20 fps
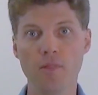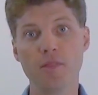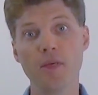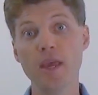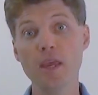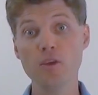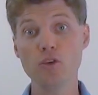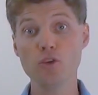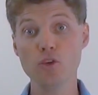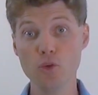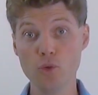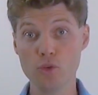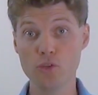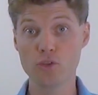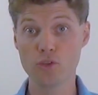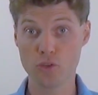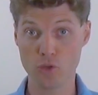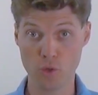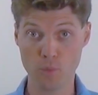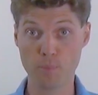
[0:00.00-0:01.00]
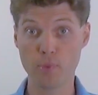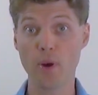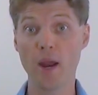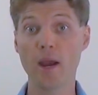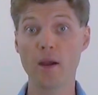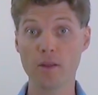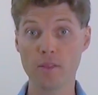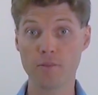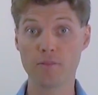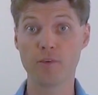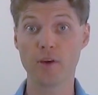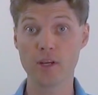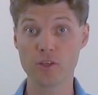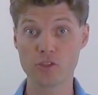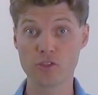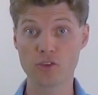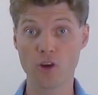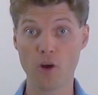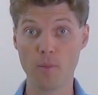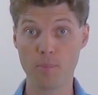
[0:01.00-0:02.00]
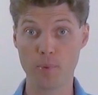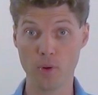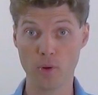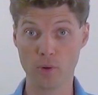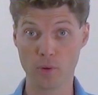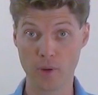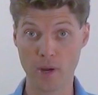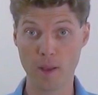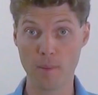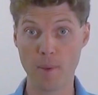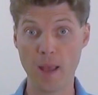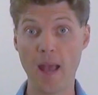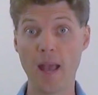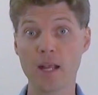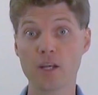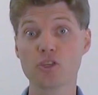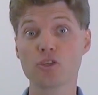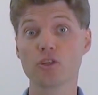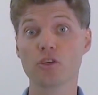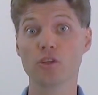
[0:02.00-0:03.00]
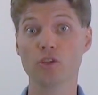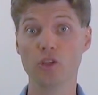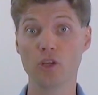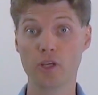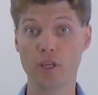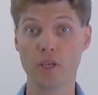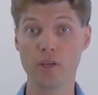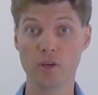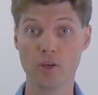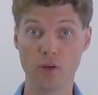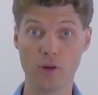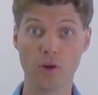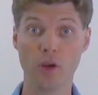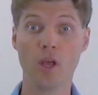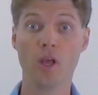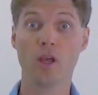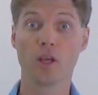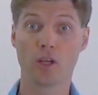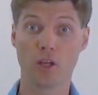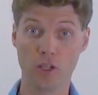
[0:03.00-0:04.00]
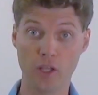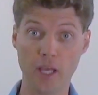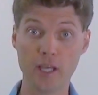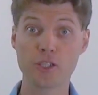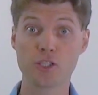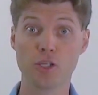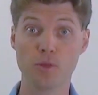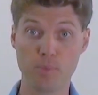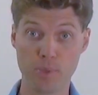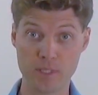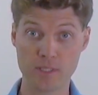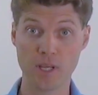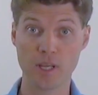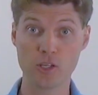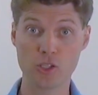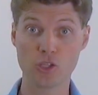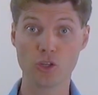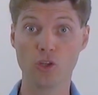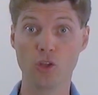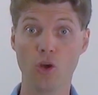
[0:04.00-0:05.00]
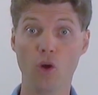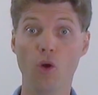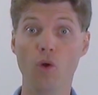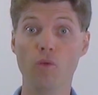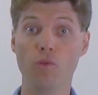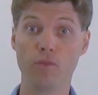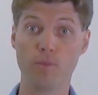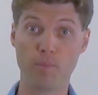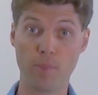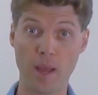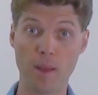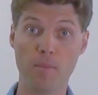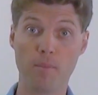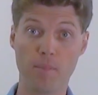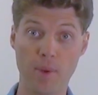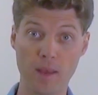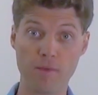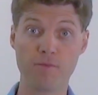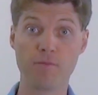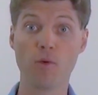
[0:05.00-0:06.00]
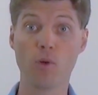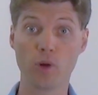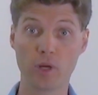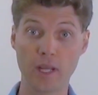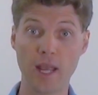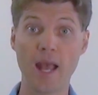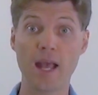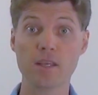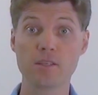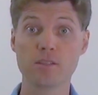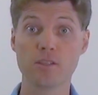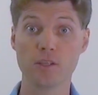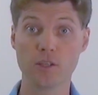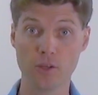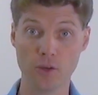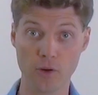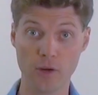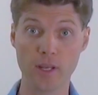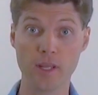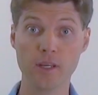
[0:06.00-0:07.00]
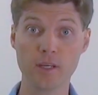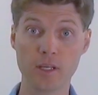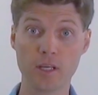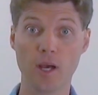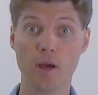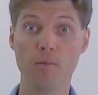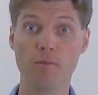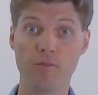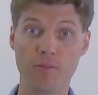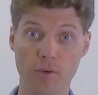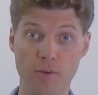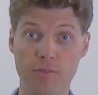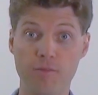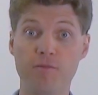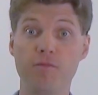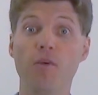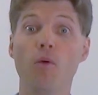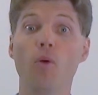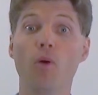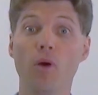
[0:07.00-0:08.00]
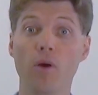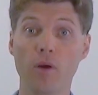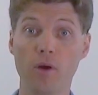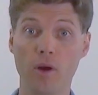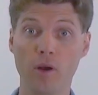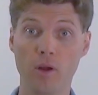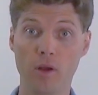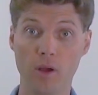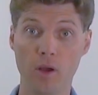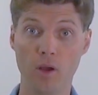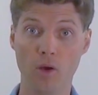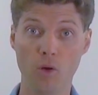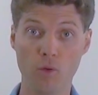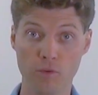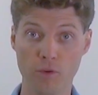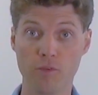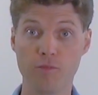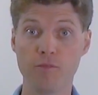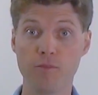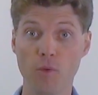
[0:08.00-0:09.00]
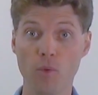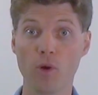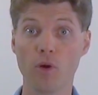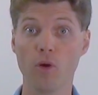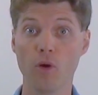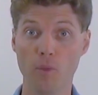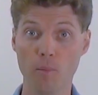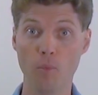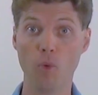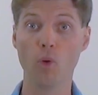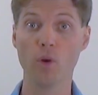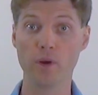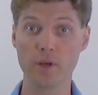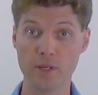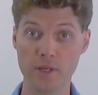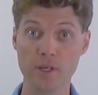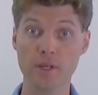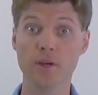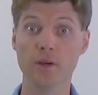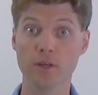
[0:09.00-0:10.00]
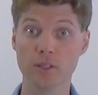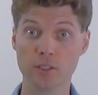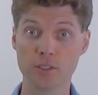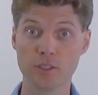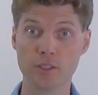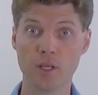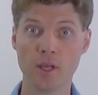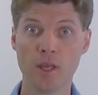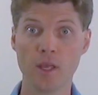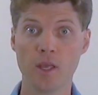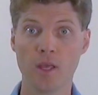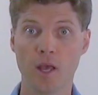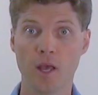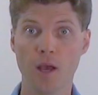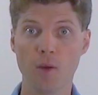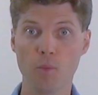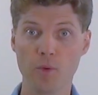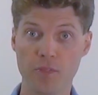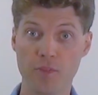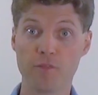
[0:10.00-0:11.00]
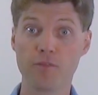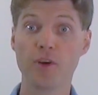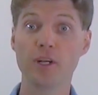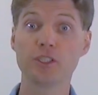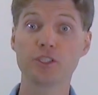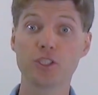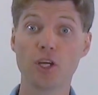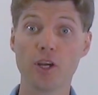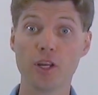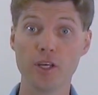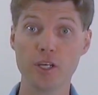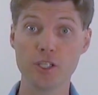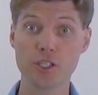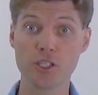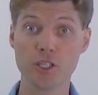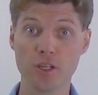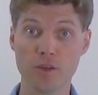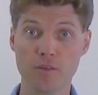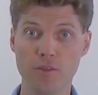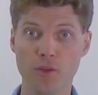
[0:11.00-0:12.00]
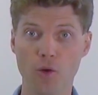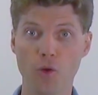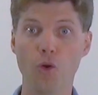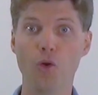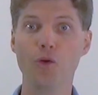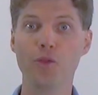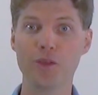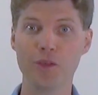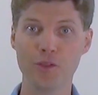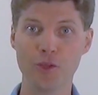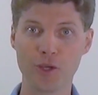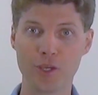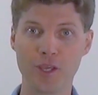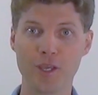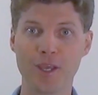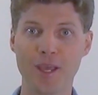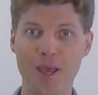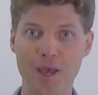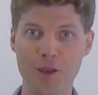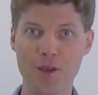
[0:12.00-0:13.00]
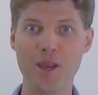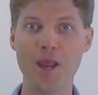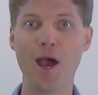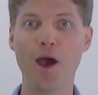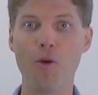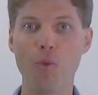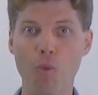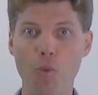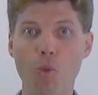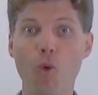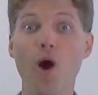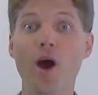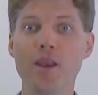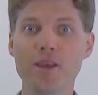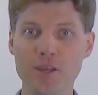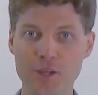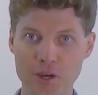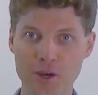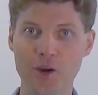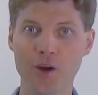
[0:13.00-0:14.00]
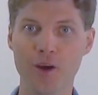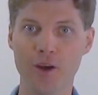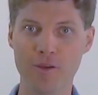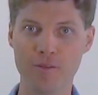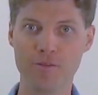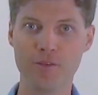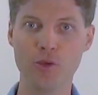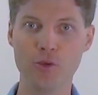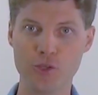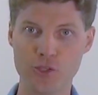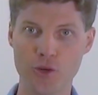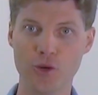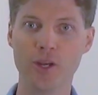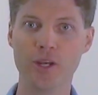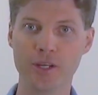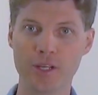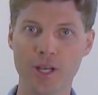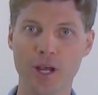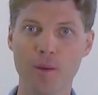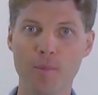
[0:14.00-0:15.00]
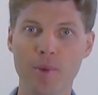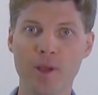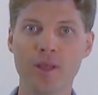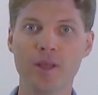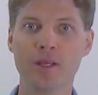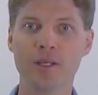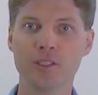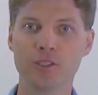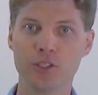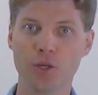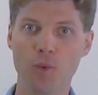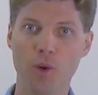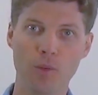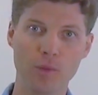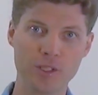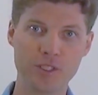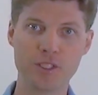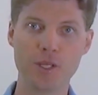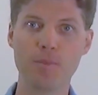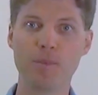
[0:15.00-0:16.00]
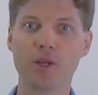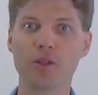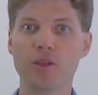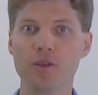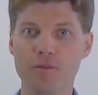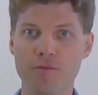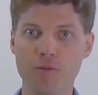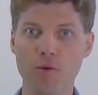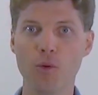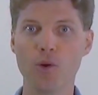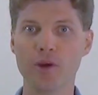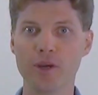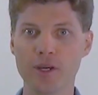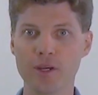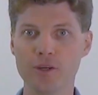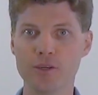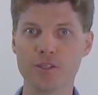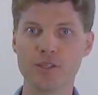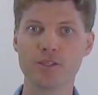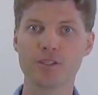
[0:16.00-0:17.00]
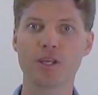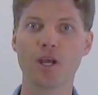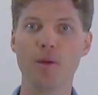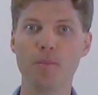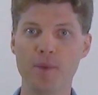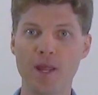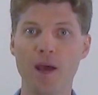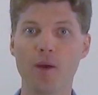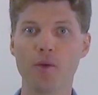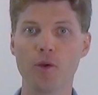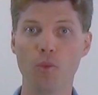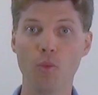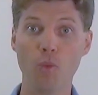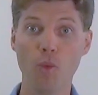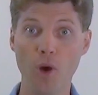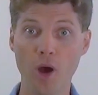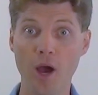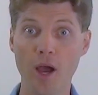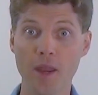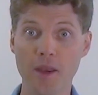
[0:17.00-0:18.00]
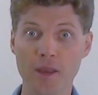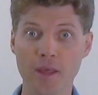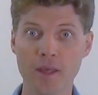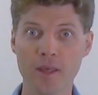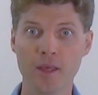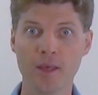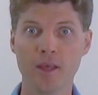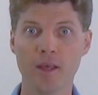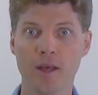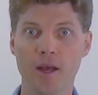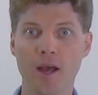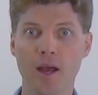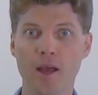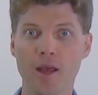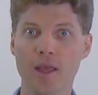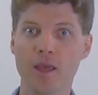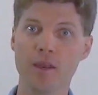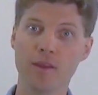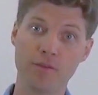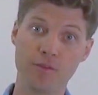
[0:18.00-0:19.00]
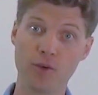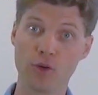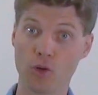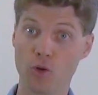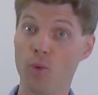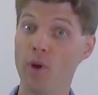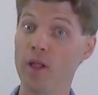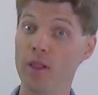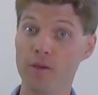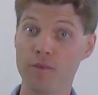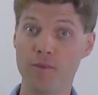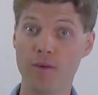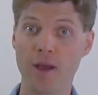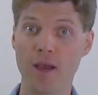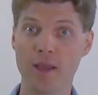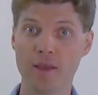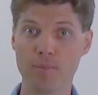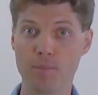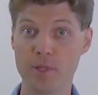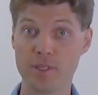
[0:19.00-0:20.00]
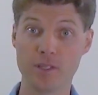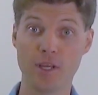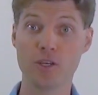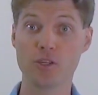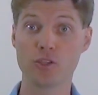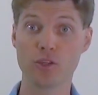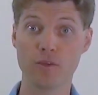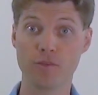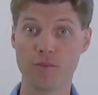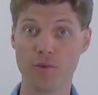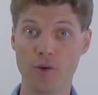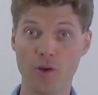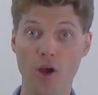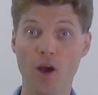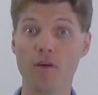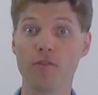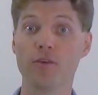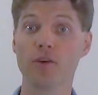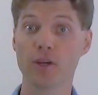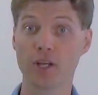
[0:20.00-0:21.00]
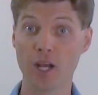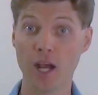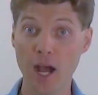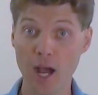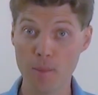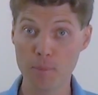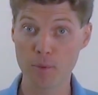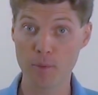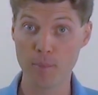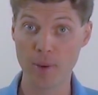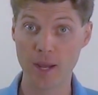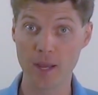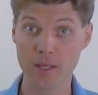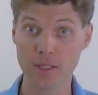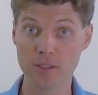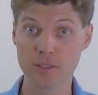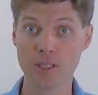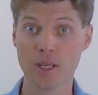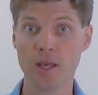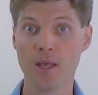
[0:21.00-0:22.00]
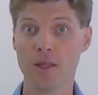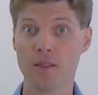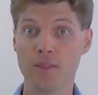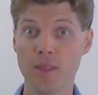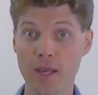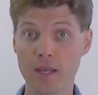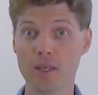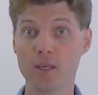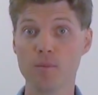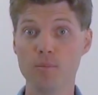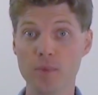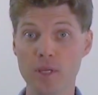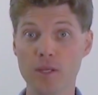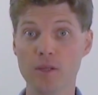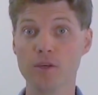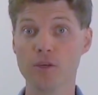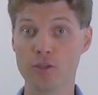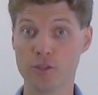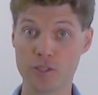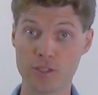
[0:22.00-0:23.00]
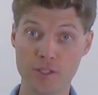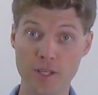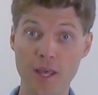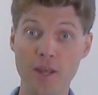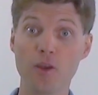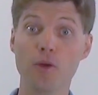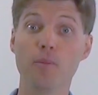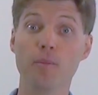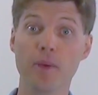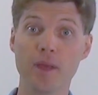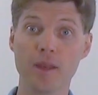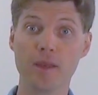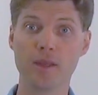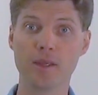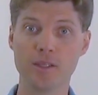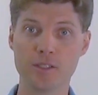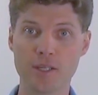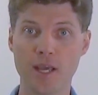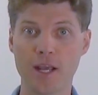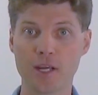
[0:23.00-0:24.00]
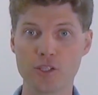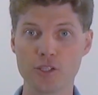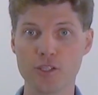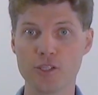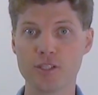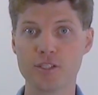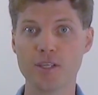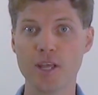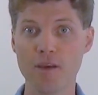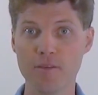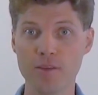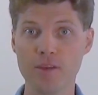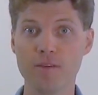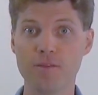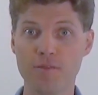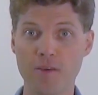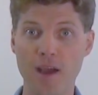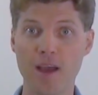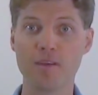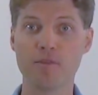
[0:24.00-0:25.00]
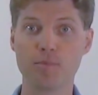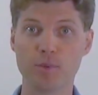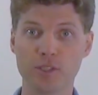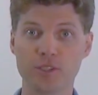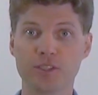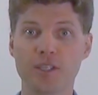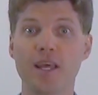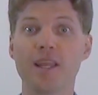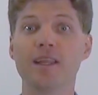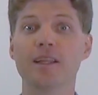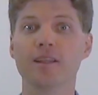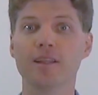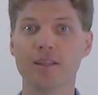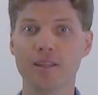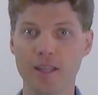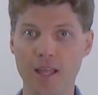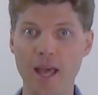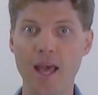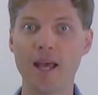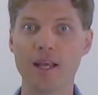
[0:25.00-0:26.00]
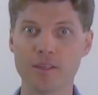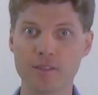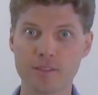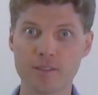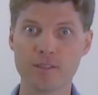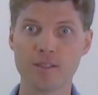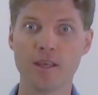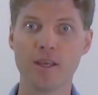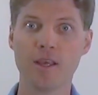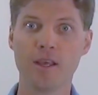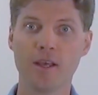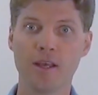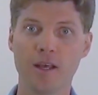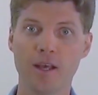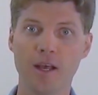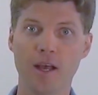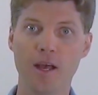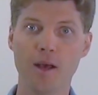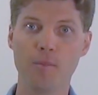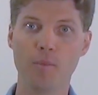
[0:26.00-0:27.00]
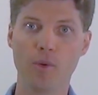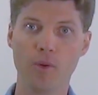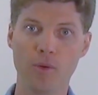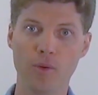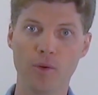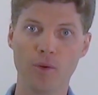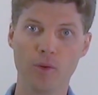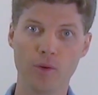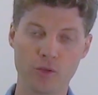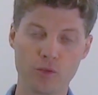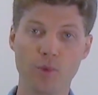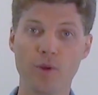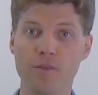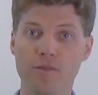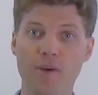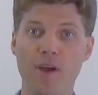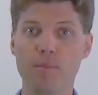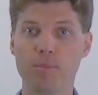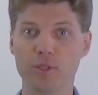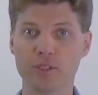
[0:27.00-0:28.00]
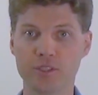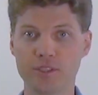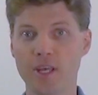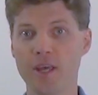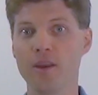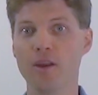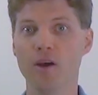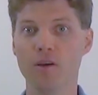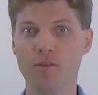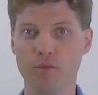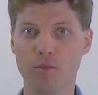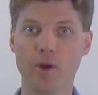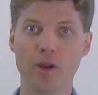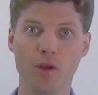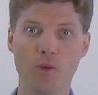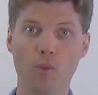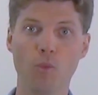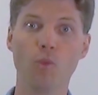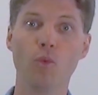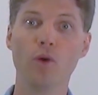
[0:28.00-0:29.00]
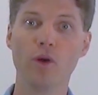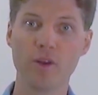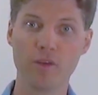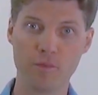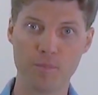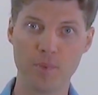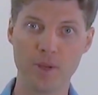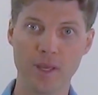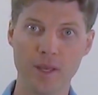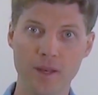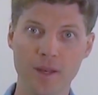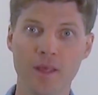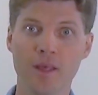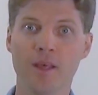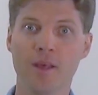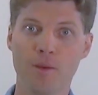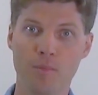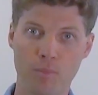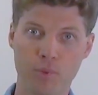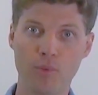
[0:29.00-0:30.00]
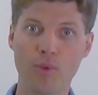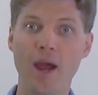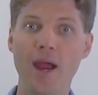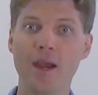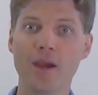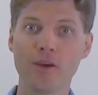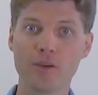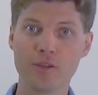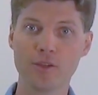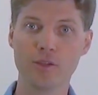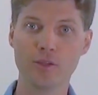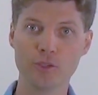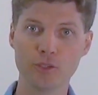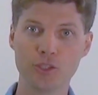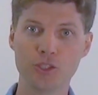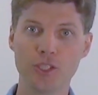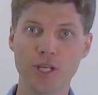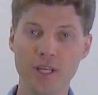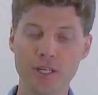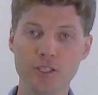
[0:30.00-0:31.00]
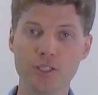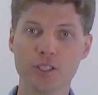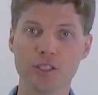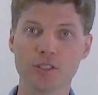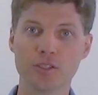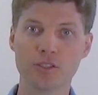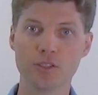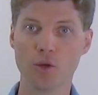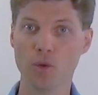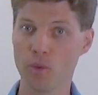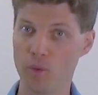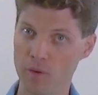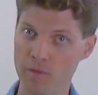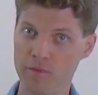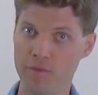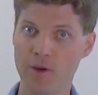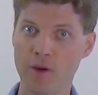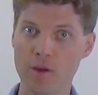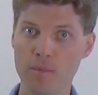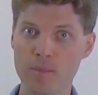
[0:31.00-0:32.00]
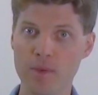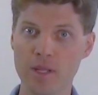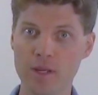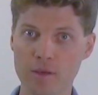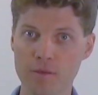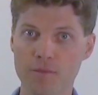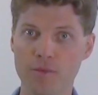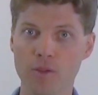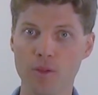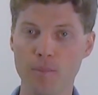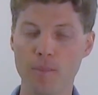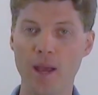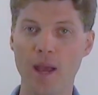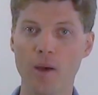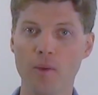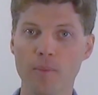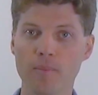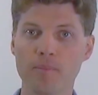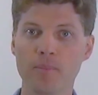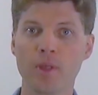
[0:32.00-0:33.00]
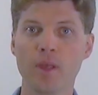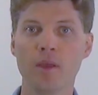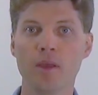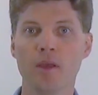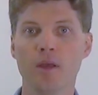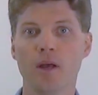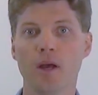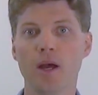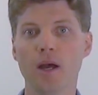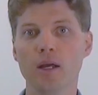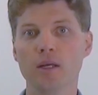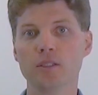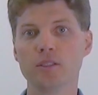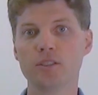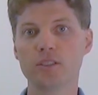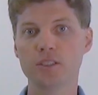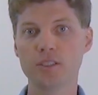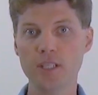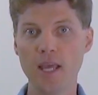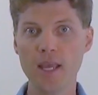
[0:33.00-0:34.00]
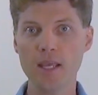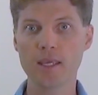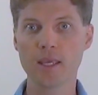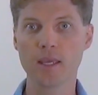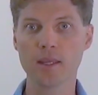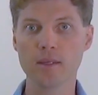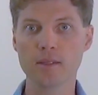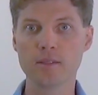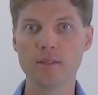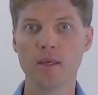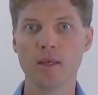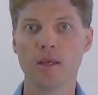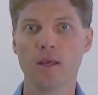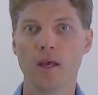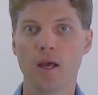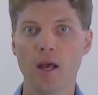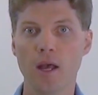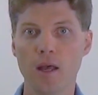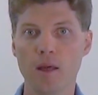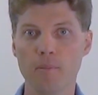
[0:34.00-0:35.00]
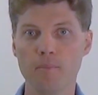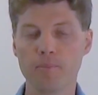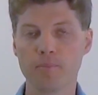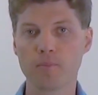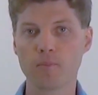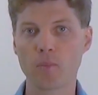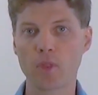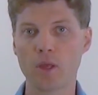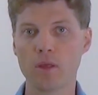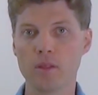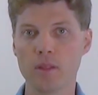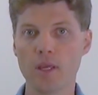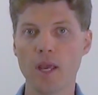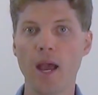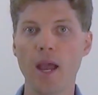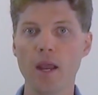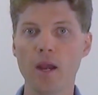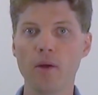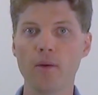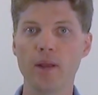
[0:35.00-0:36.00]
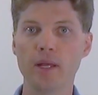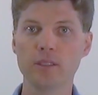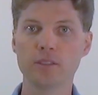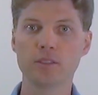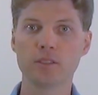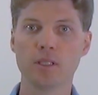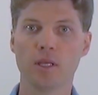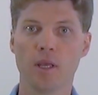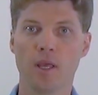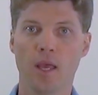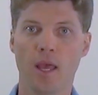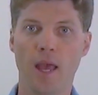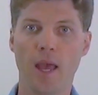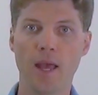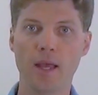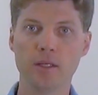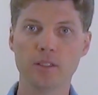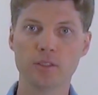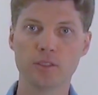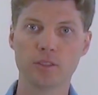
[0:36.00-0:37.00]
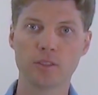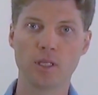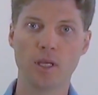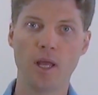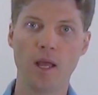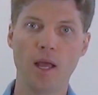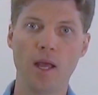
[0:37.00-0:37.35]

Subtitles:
They used to, prior to the Fresh Start program, actually look at your collection potential by forecasting your income for over 4 or more years. With the Fresh Start Initiative, they're only looking at now 1 year of future income. So what was typically 4 years has come down to 1. And if you're qualifying potentially for an offer in compromise, that could mean your settlement is actually 75% less or 25% of what it would have been prior to those changes. So a very meaningful amount. Second, the IRS has